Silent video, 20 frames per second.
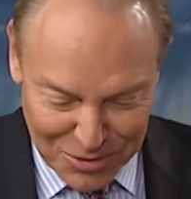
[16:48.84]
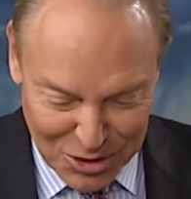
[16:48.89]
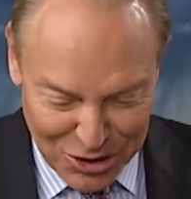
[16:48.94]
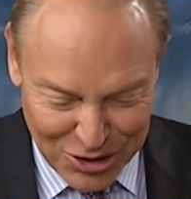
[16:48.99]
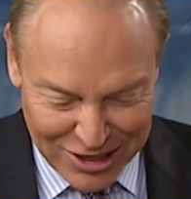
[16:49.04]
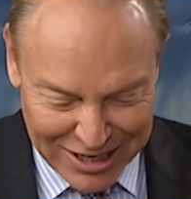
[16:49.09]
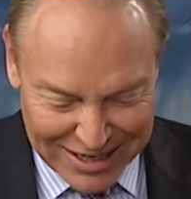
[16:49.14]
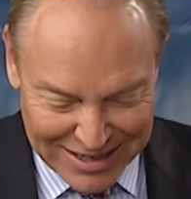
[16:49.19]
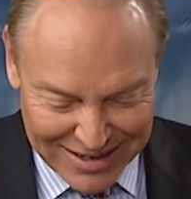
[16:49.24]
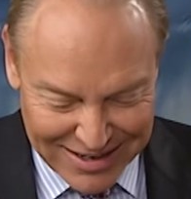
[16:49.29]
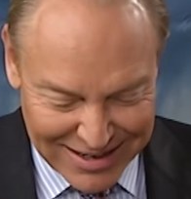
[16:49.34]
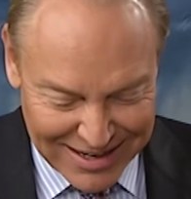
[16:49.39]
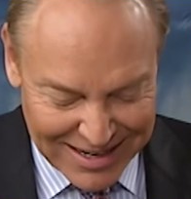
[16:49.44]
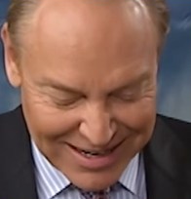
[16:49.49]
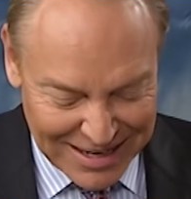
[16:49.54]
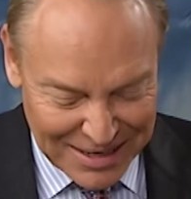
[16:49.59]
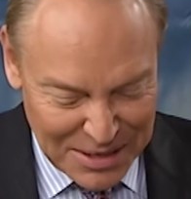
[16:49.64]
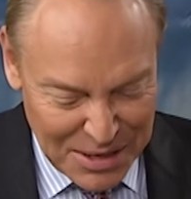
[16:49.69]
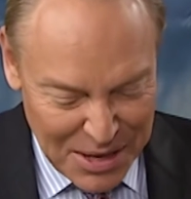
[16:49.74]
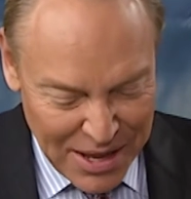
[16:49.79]
all right.
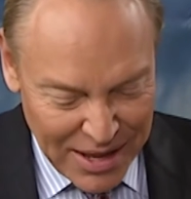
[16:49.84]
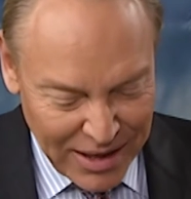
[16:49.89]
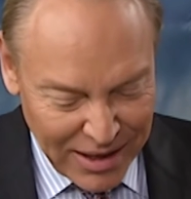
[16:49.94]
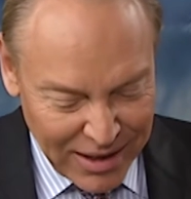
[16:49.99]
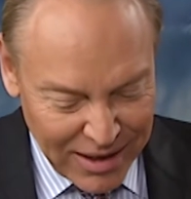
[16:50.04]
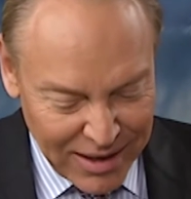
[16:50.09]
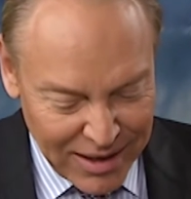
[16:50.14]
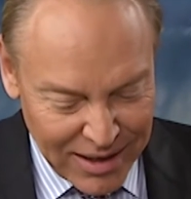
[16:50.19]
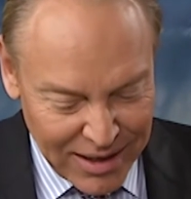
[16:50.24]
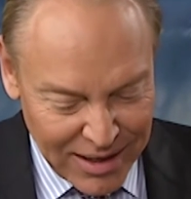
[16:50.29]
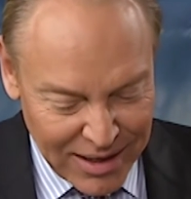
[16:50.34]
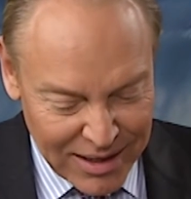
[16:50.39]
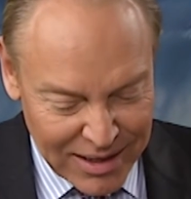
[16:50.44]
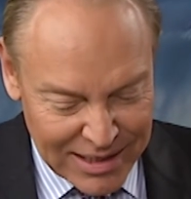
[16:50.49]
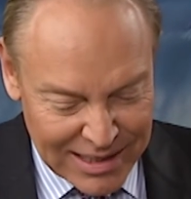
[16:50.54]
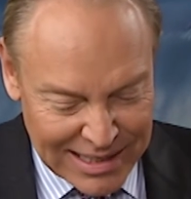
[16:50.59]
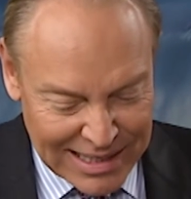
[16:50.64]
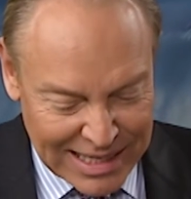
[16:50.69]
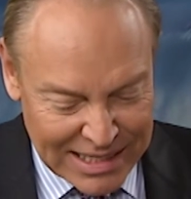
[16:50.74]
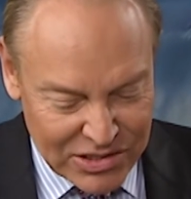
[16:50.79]

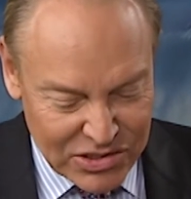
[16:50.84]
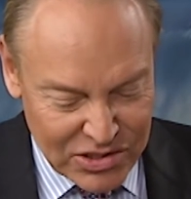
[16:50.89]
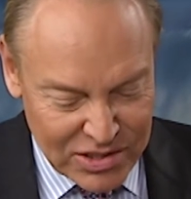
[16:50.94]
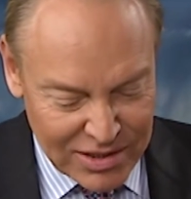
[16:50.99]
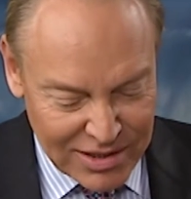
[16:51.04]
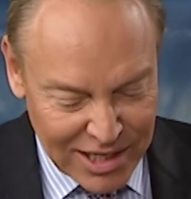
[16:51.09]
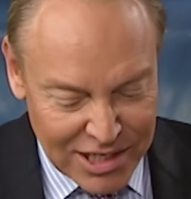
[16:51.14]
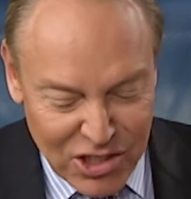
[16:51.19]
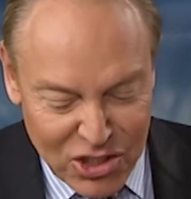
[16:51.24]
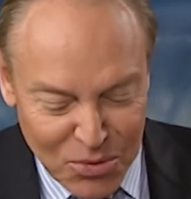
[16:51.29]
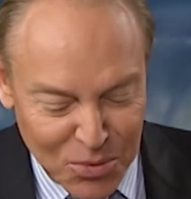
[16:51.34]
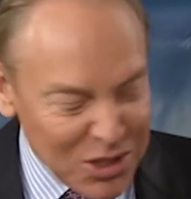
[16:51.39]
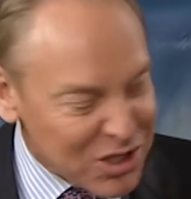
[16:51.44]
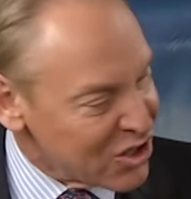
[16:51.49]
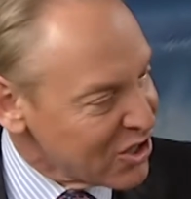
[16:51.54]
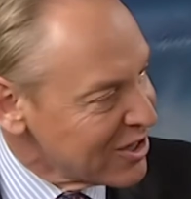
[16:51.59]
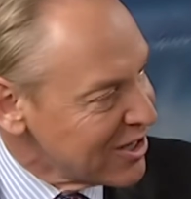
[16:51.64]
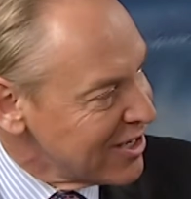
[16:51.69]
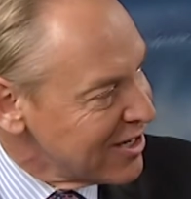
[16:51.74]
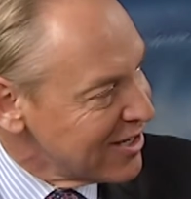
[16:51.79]
Let's switch
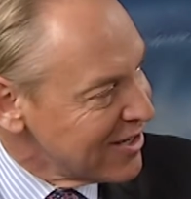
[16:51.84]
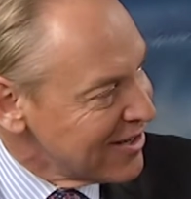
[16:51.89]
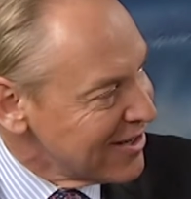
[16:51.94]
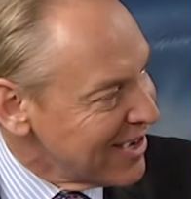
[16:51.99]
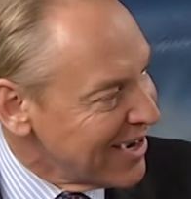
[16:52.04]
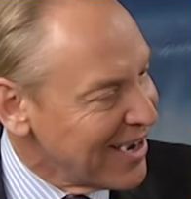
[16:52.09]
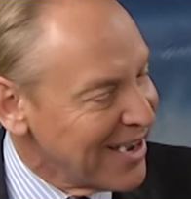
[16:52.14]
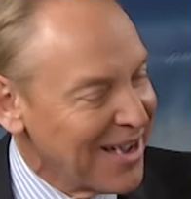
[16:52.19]
a little.